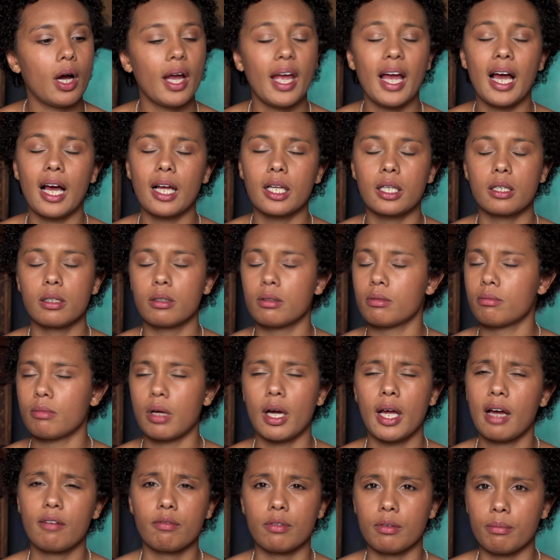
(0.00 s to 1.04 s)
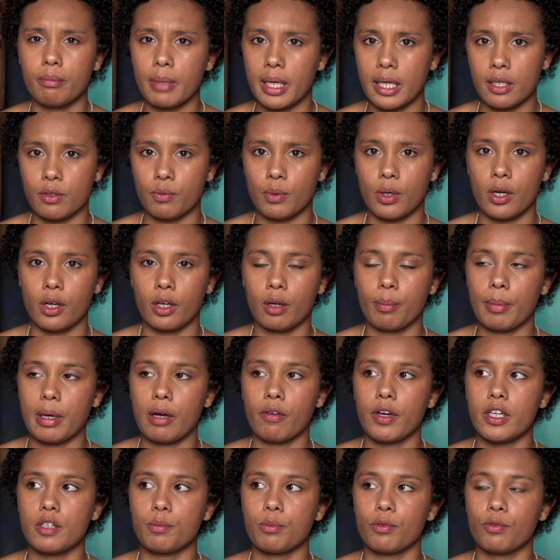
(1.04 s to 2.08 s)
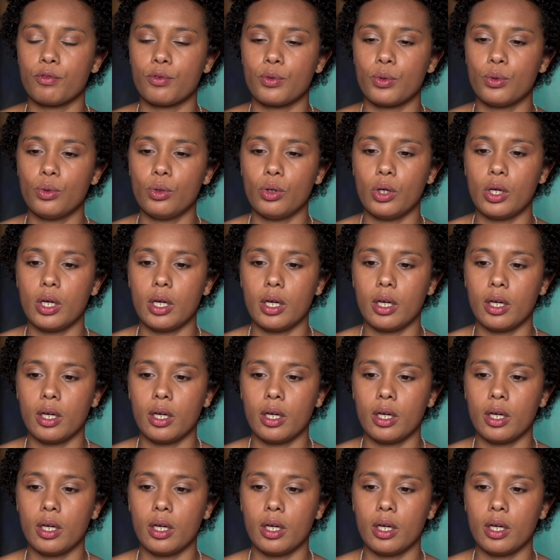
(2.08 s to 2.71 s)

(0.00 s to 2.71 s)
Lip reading: haven't made work about race before.